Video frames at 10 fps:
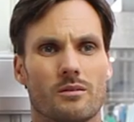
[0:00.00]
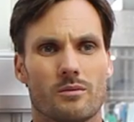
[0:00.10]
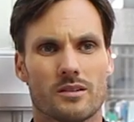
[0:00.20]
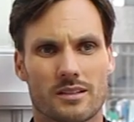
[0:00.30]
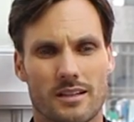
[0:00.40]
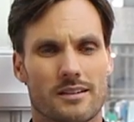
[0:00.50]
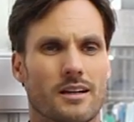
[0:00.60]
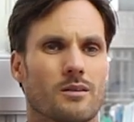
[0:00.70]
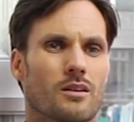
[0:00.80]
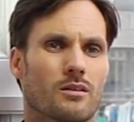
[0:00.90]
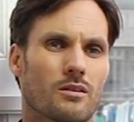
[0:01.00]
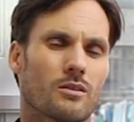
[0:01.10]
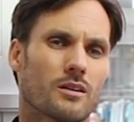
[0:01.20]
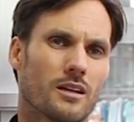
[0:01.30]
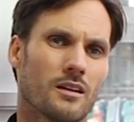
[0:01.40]
We sat down and thought,
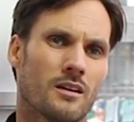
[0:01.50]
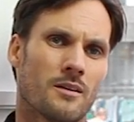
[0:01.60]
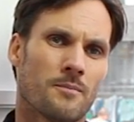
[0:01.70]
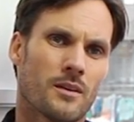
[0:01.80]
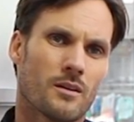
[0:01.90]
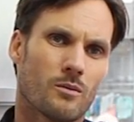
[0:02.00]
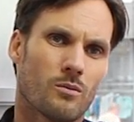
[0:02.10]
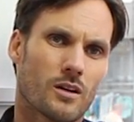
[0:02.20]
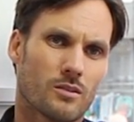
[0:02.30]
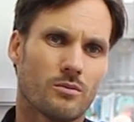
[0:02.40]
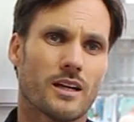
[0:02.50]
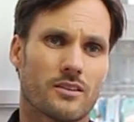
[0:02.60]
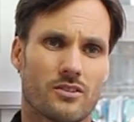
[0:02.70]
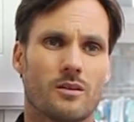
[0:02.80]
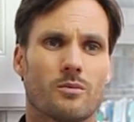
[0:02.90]
okay, what do we
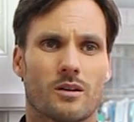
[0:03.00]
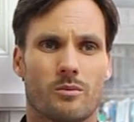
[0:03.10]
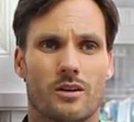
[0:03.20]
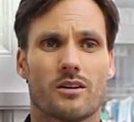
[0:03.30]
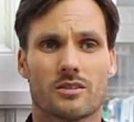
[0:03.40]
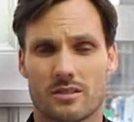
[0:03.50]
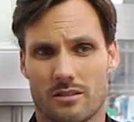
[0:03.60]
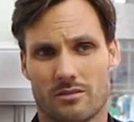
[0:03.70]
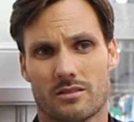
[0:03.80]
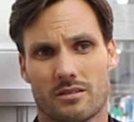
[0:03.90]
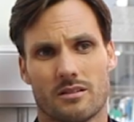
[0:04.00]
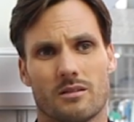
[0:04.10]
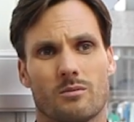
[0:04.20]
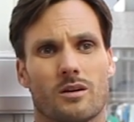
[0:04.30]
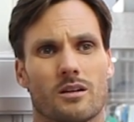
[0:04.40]
actually want to wear ourselves?
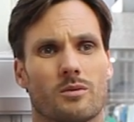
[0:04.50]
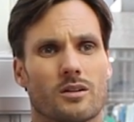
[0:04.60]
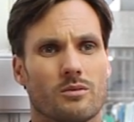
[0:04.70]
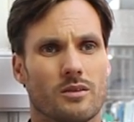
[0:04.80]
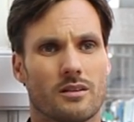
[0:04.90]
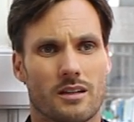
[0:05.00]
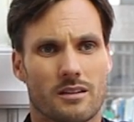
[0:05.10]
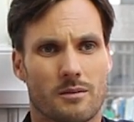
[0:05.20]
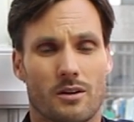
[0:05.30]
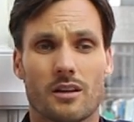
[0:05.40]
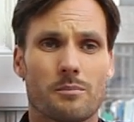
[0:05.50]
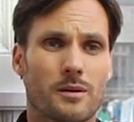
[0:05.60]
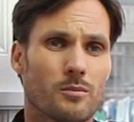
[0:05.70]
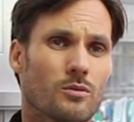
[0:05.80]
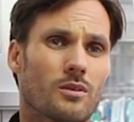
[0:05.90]
What do we think that other
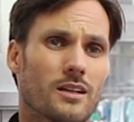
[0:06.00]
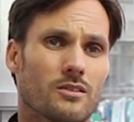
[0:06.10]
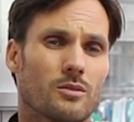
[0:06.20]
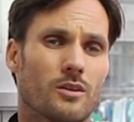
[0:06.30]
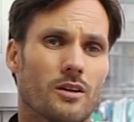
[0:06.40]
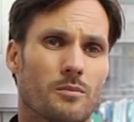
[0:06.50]
people would like to wear?